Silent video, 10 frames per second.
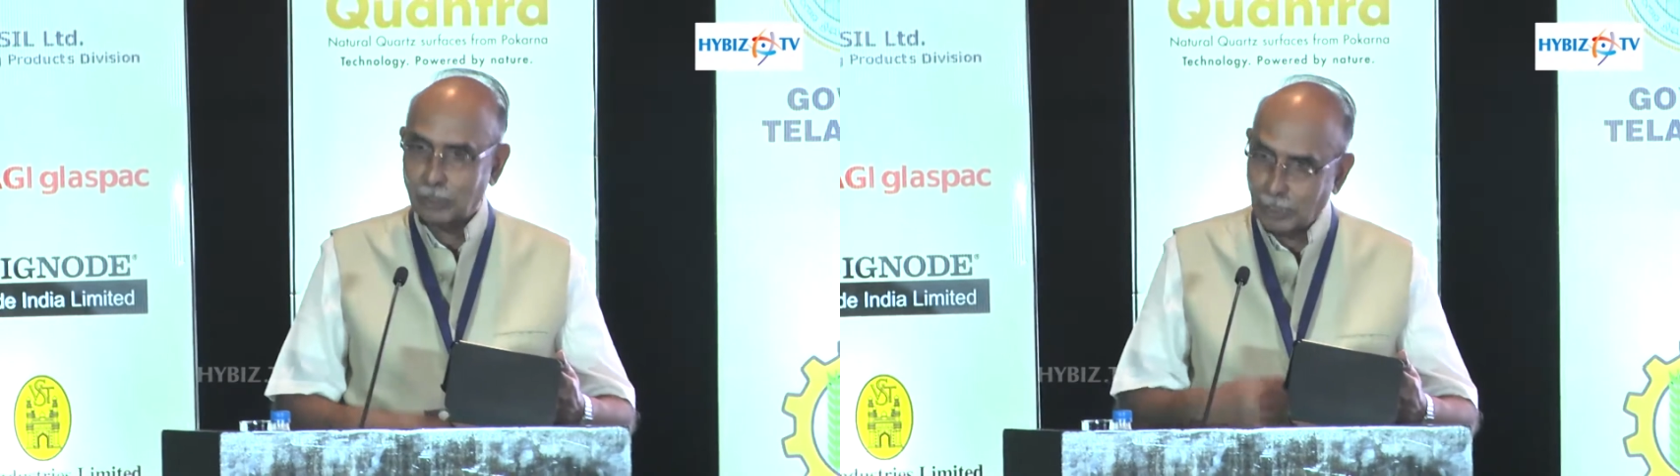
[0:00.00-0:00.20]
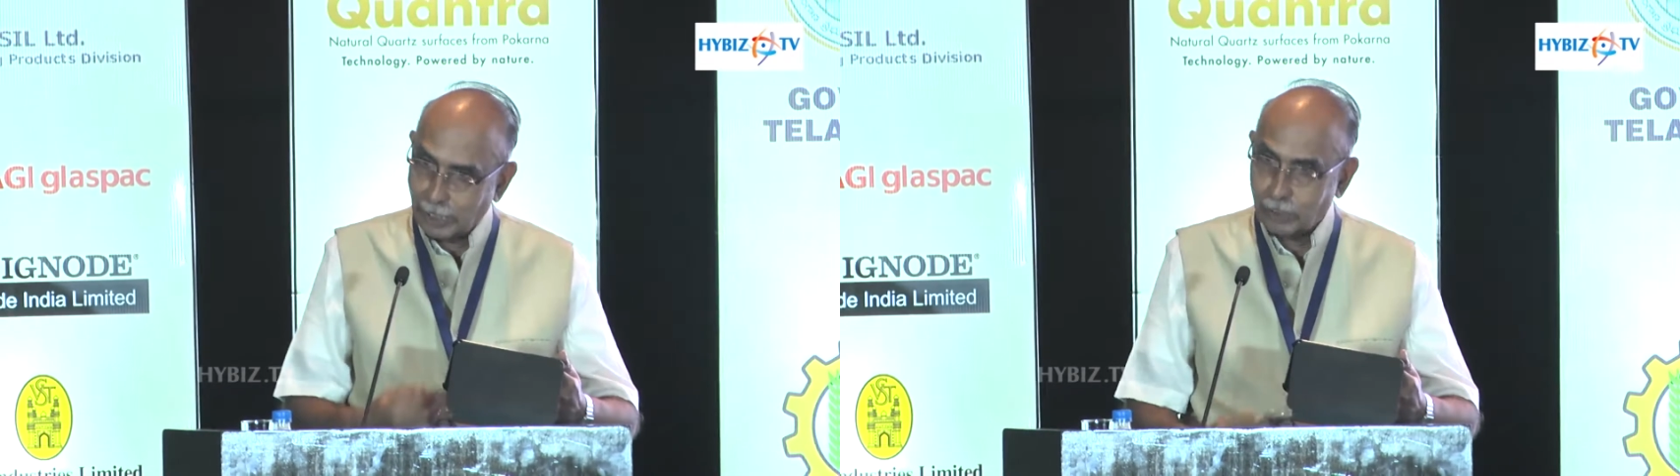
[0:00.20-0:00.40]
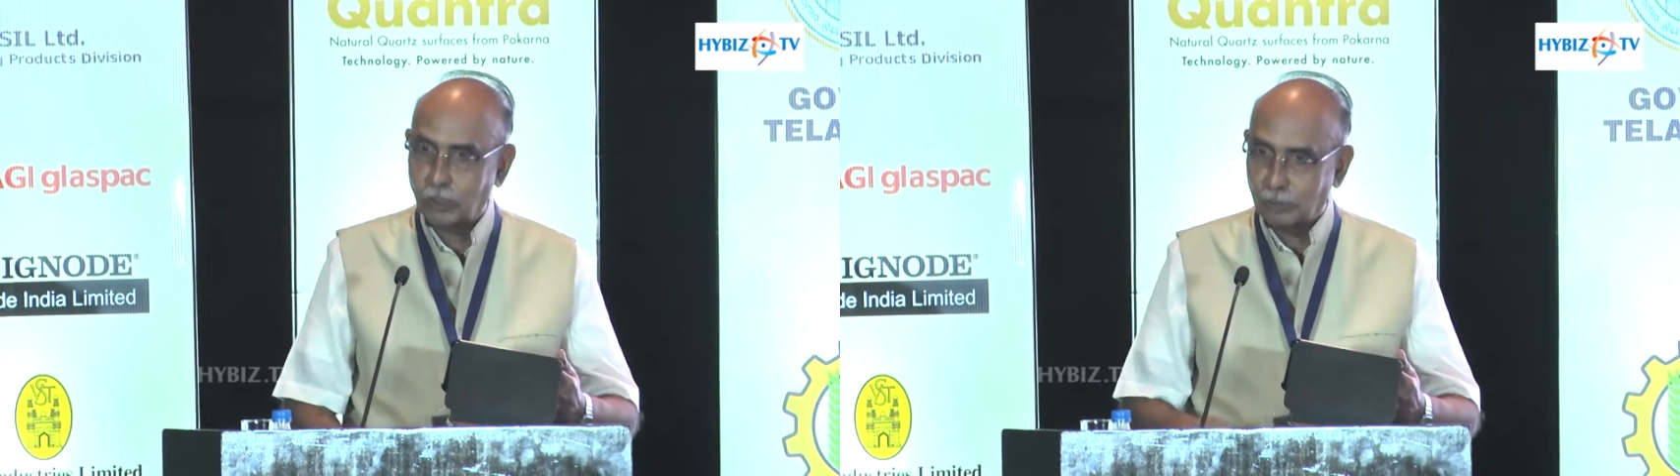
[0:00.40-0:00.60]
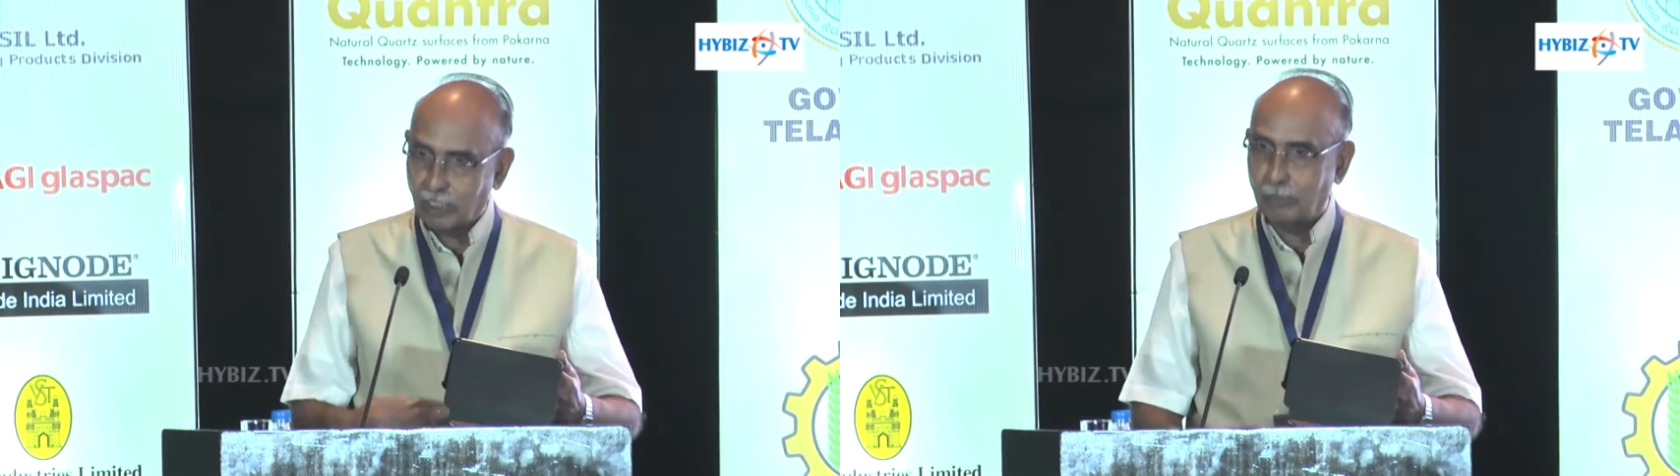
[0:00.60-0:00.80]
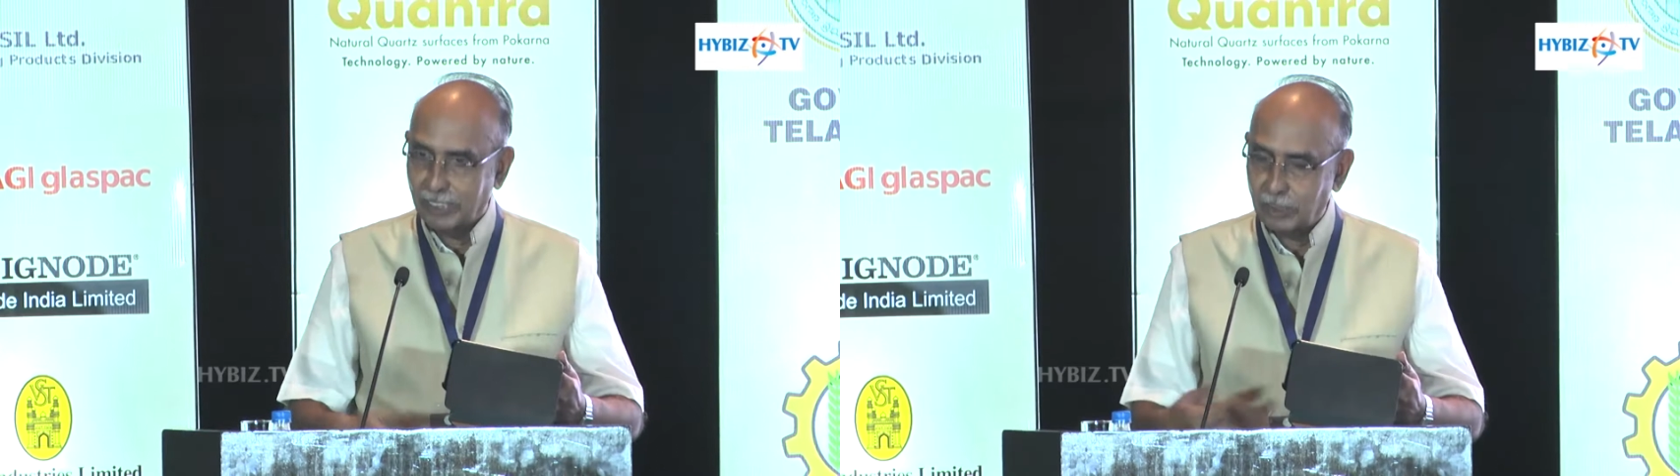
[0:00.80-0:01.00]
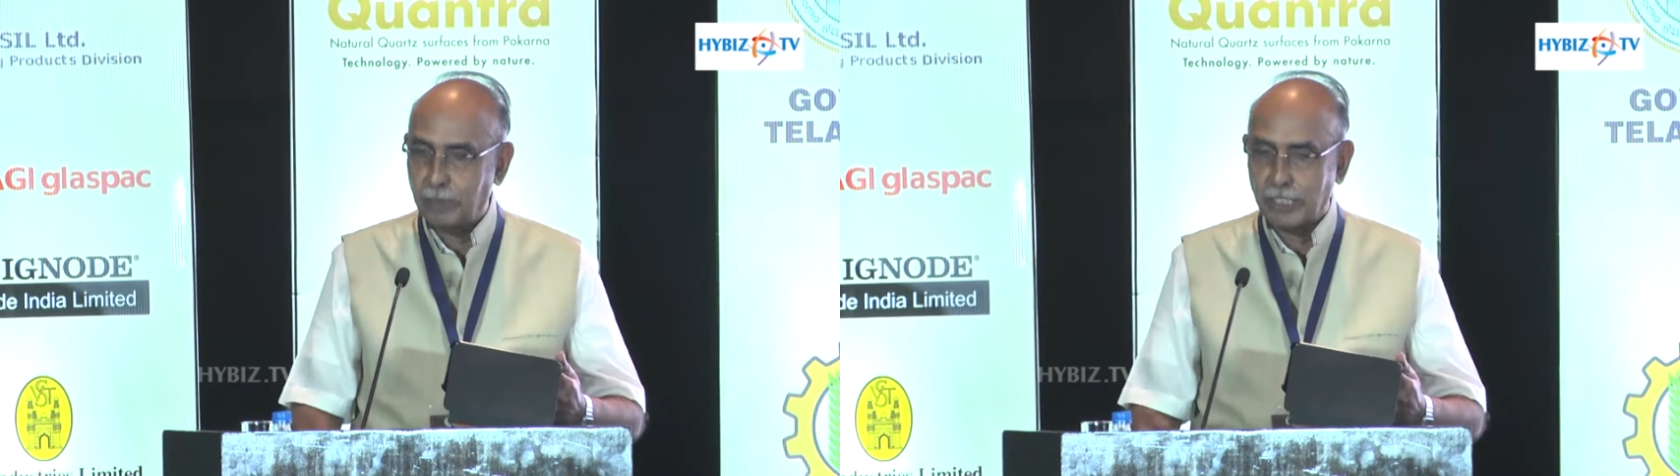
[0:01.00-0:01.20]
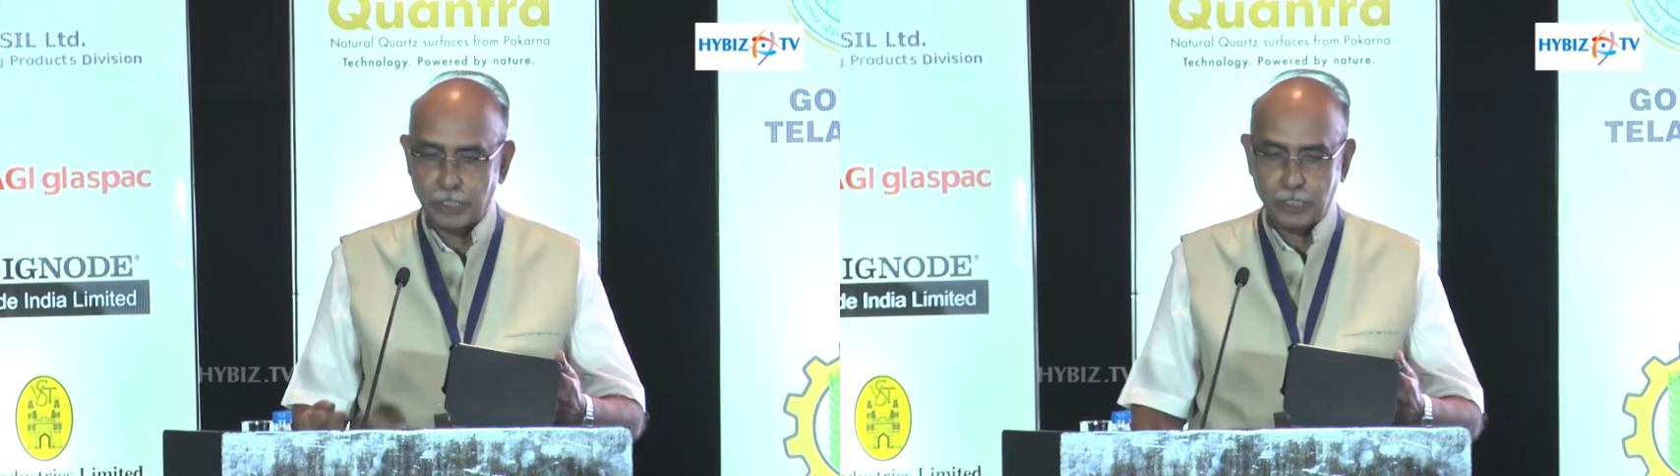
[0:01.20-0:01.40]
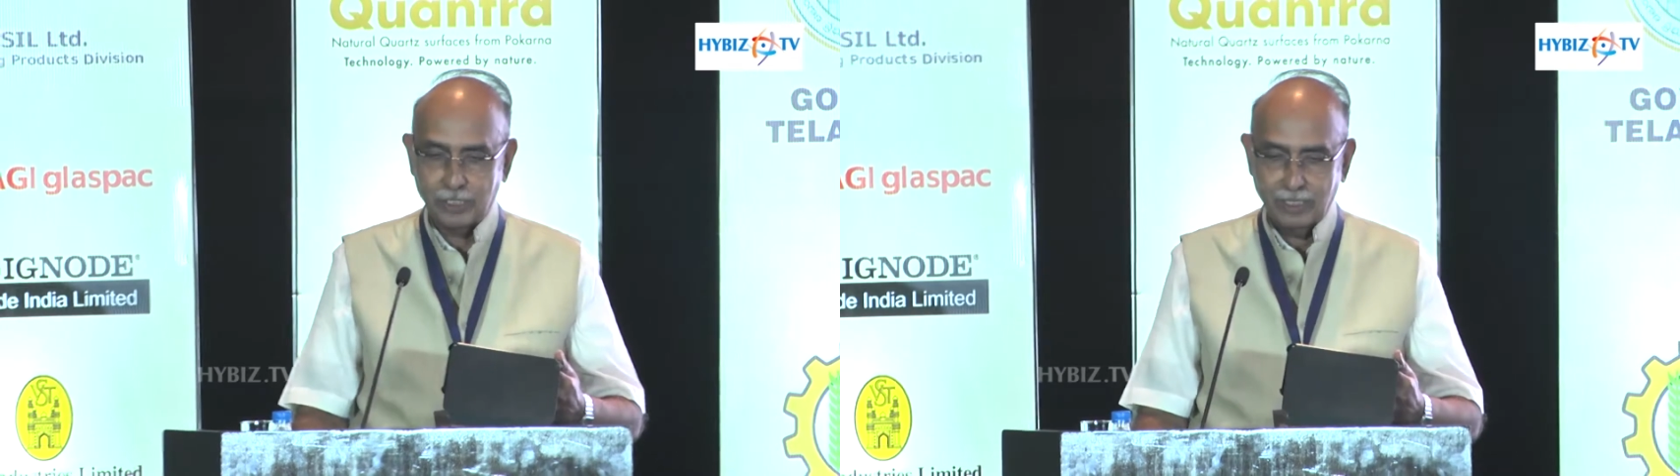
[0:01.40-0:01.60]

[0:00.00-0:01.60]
also for my speech.